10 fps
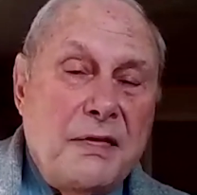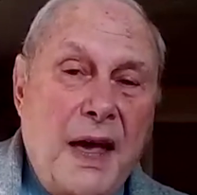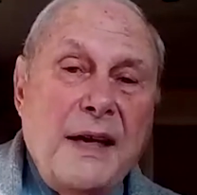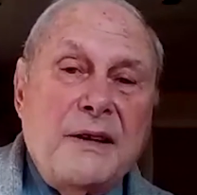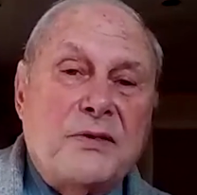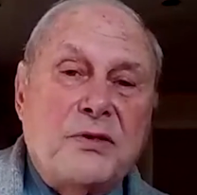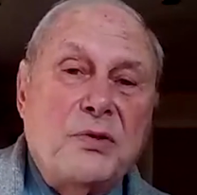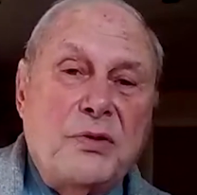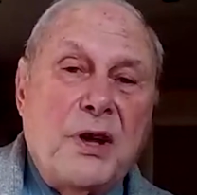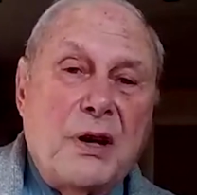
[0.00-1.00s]
thanks
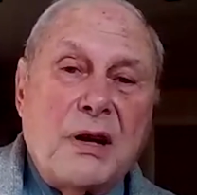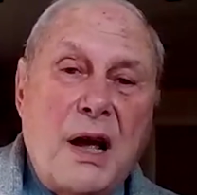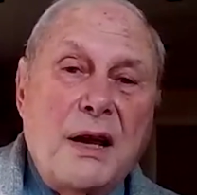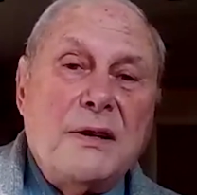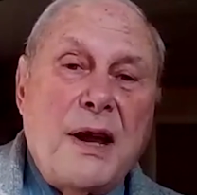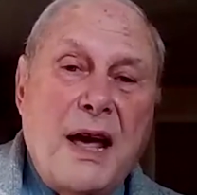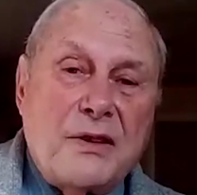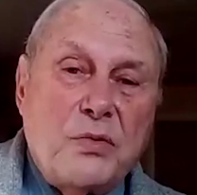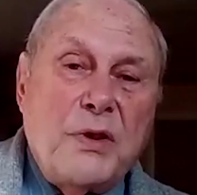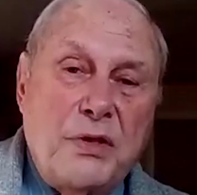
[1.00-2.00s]
to their
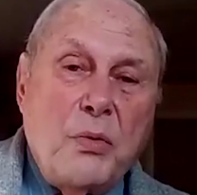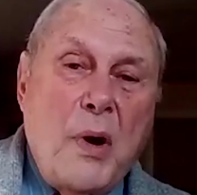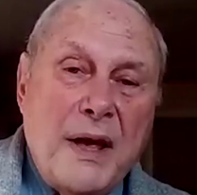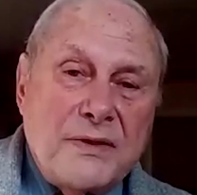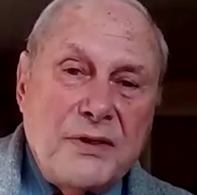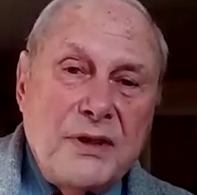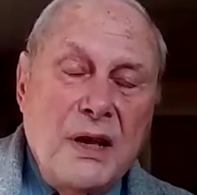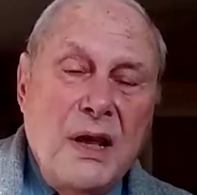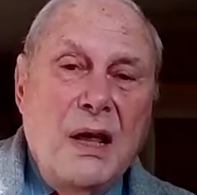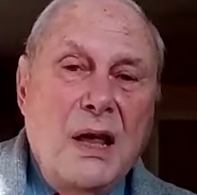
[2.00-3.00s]
contacts with the West,
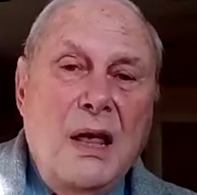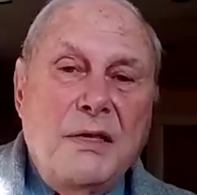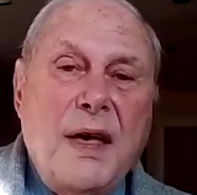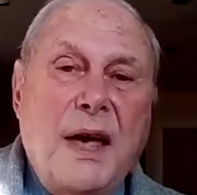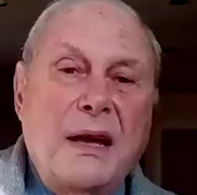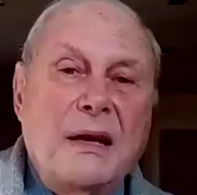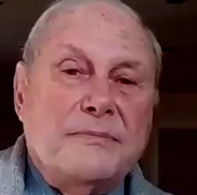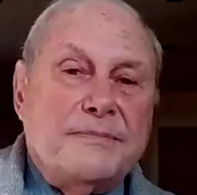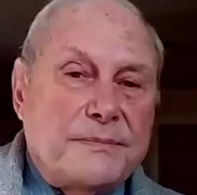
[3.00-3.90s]
they